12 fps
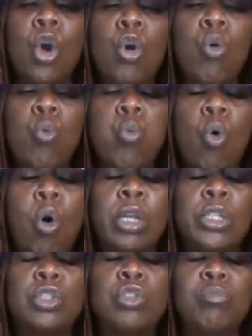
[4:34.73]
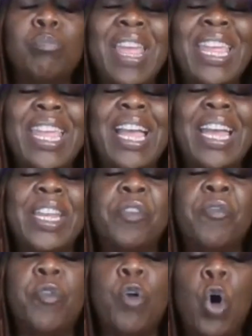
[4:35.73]
who want to make an
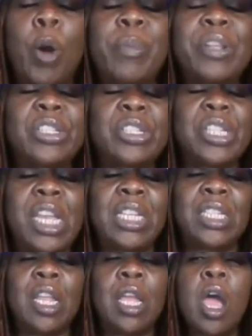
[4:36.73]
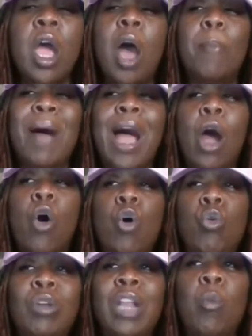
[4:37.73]
informed decision about
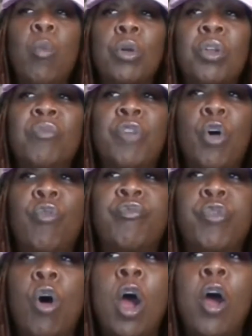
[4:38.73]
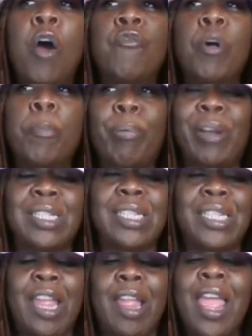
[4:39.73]
who they want to vote for
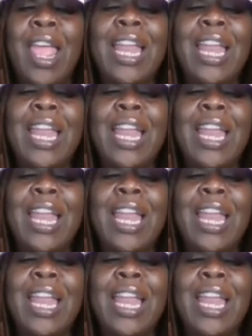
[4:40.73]
president?